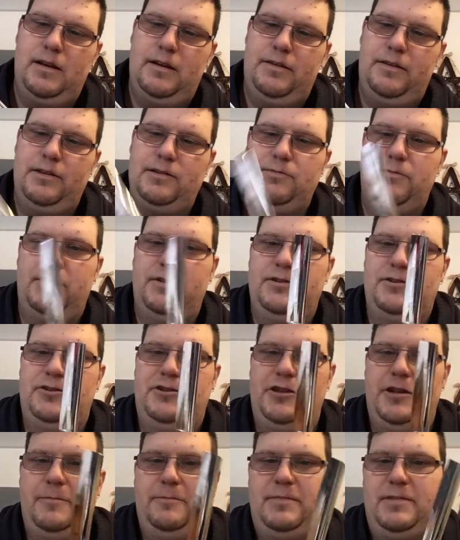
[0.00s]
this one is
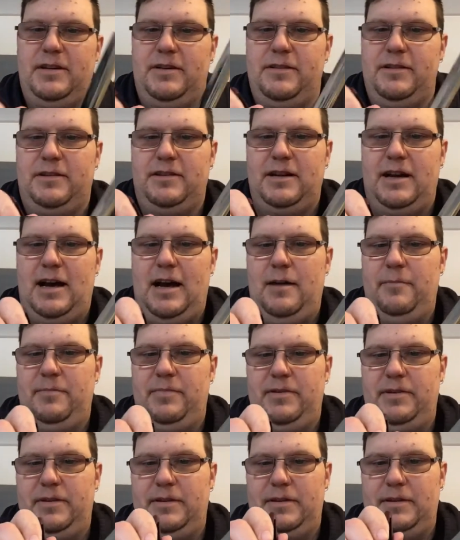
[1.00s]
jimped on the
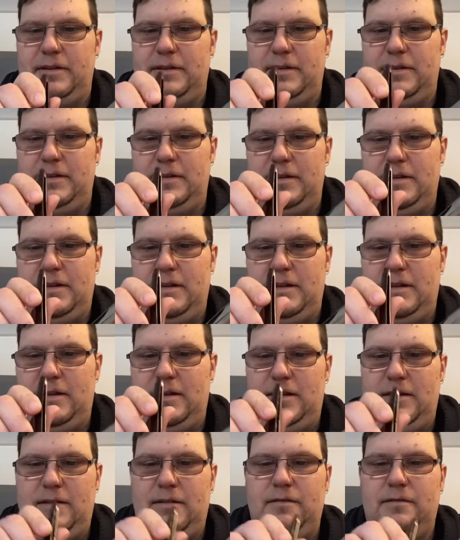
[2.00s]
top
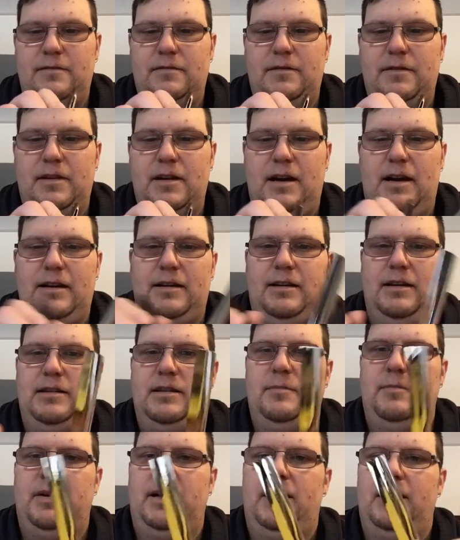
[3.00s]
not
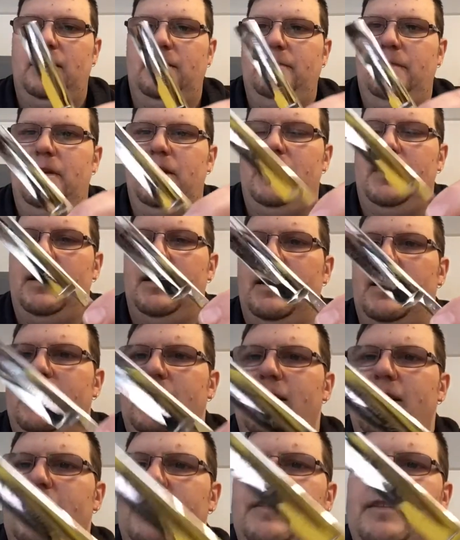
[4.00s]
on the bottom
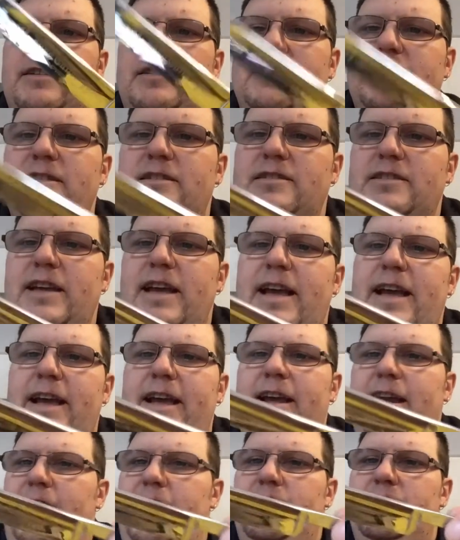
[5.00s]
and this is
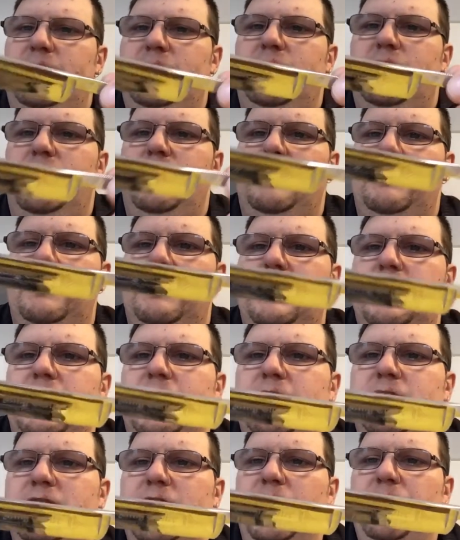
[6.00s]
a
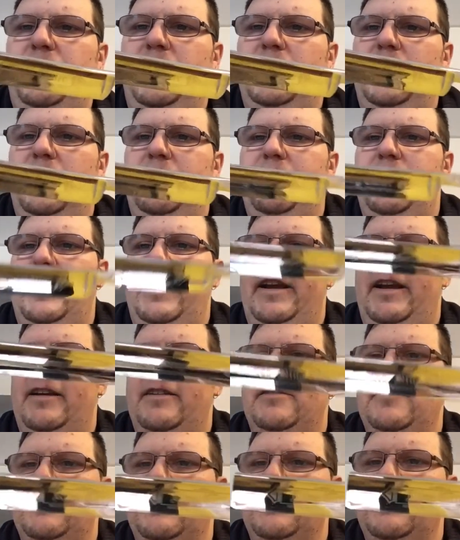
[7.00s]
example of
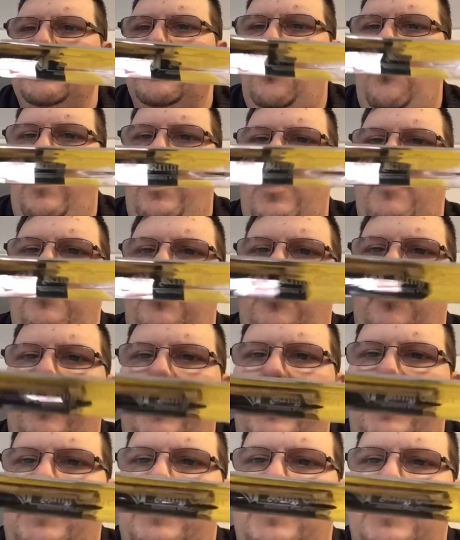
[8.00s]
a square
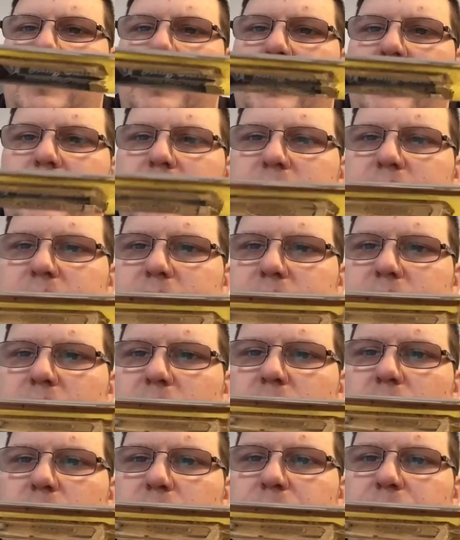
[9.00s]
point.
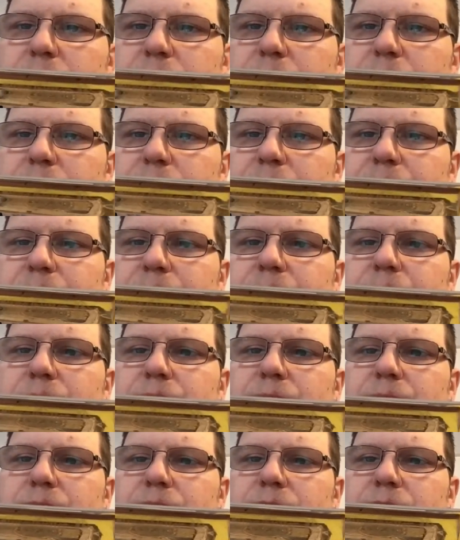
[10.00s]
So
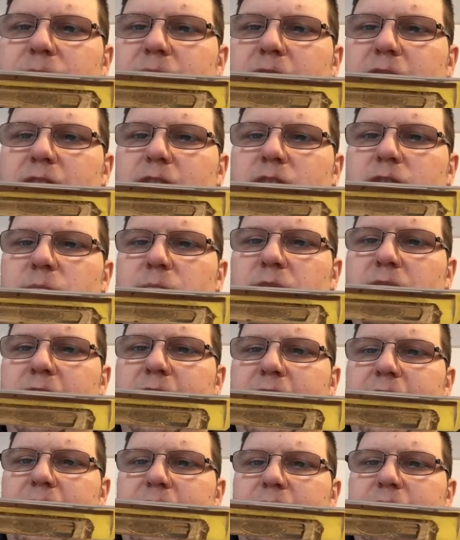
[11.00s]
the end of the
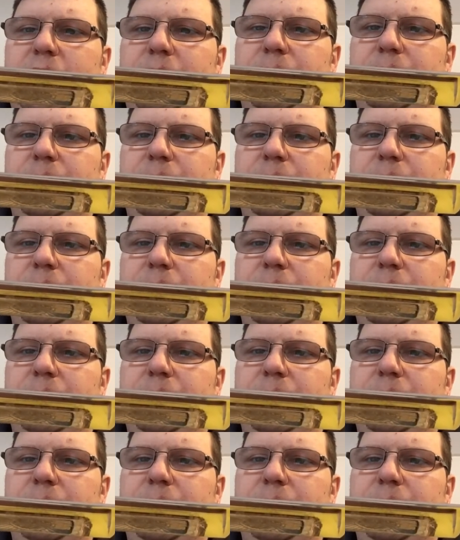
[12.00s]
blade